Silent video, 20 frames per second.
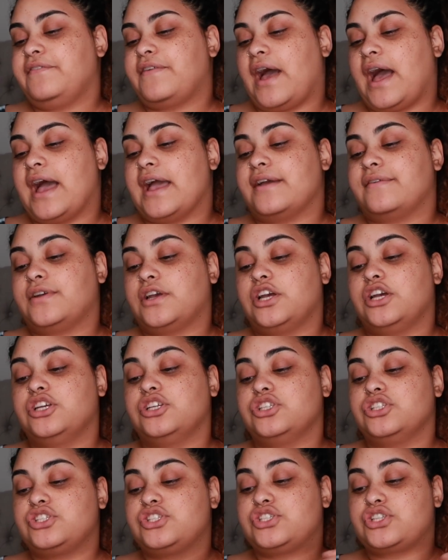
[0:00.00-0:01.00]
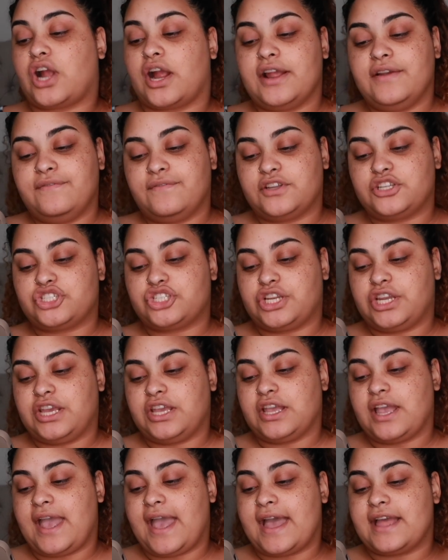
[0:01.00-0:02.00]
5, start
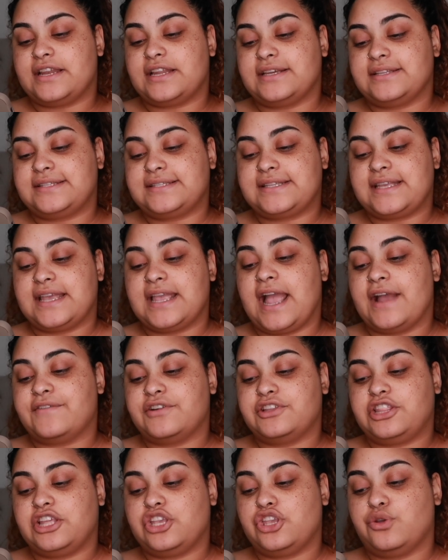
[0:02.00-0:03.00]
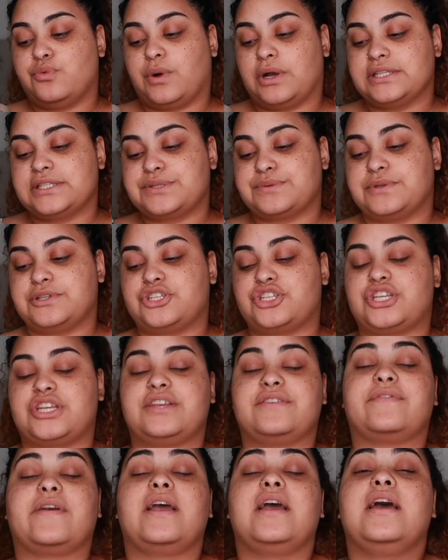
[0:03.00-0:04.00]
envisioning and seeing everything you want to
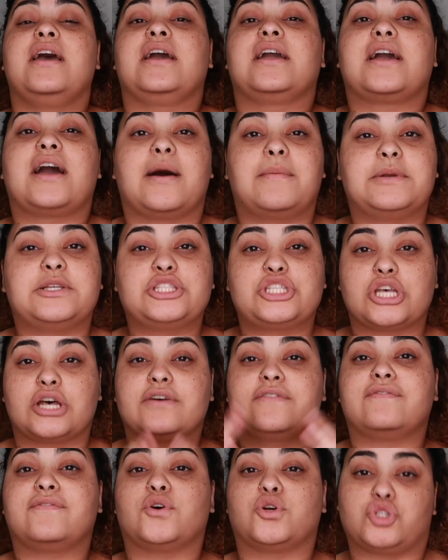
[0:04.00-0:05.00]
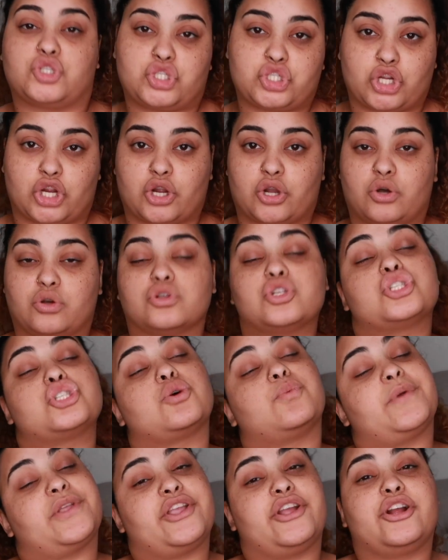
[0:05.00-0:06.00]
achieve come into full circle.
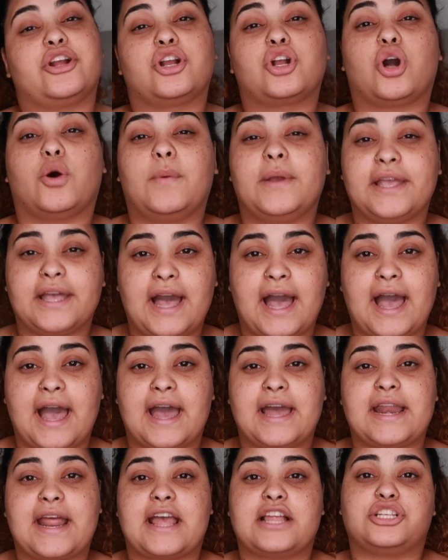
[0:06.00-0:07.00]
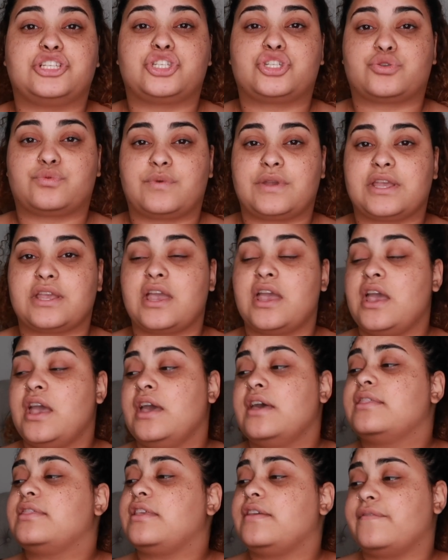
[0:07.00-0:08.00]
So when you're going ahead and doing
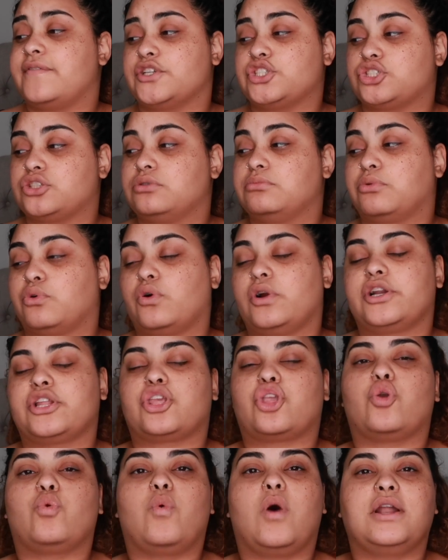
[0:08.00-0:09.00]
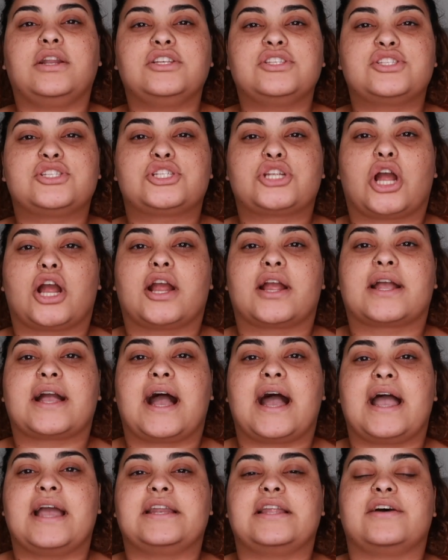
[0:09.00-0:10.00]
the vision board, you want to start
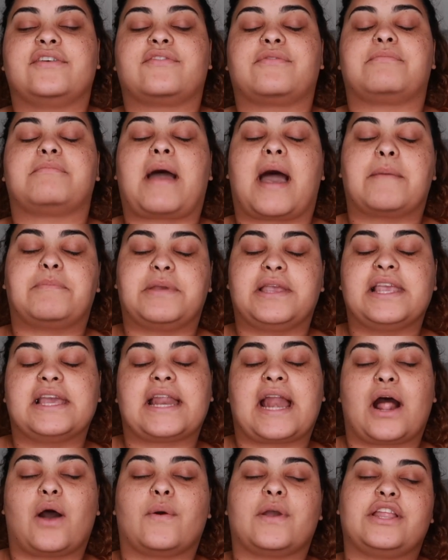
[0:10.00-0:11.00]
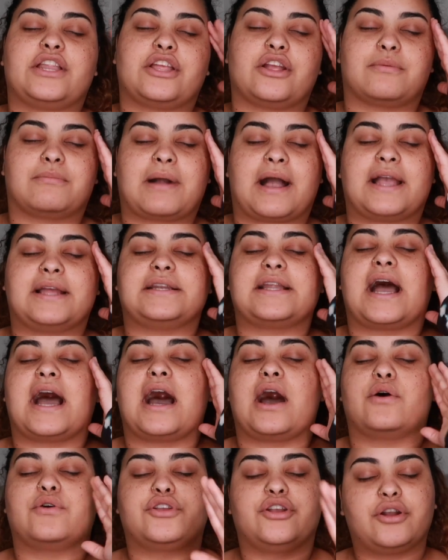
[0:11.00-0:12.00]
kind of mapping it out in your mind,
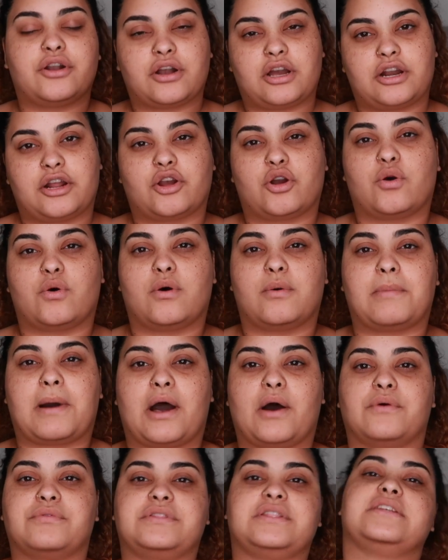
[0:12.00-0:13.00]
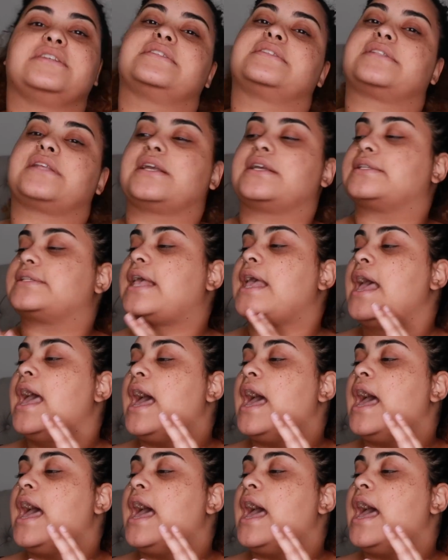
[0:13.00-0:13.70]
how you're going to go about these things,